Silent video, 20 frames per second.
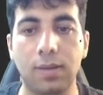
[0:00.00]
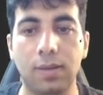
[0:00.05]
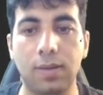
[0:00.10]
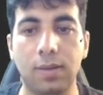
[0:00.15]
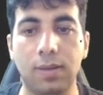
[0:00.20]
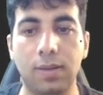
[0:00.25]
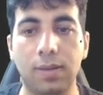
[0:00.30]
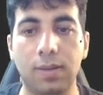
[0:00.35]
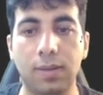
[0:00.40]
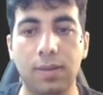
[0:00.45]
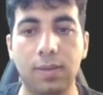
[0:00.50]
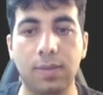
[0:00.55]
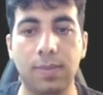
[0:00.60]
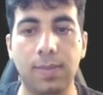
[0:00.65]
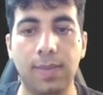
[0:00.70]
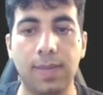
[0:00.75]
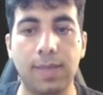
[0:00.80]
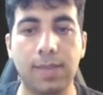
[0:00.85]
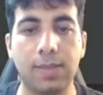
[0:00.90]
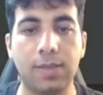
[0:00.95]
and then we
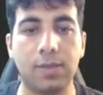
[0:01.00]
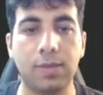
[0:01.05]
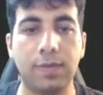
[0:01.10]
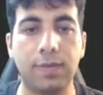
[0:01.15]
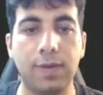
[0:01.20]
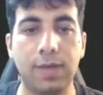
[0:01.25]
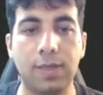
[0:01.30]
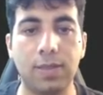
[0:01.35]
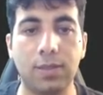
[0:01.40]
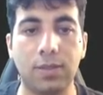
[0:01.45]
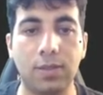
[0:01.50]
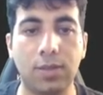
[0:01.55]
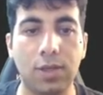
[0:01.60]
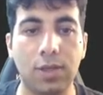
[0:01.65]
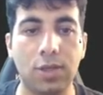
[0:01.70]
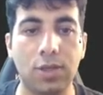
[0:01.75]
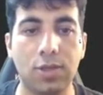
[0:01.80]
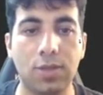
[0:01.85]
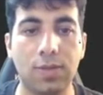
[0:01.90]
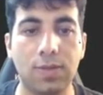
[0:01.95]
pass our face
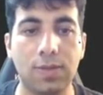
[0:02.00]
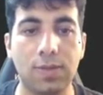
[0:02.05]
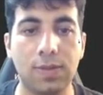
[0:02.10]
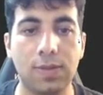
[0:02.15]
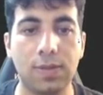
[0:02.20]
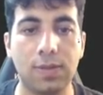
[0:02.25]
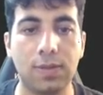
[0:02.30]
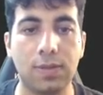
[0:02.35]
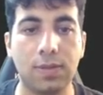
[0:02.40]
locations,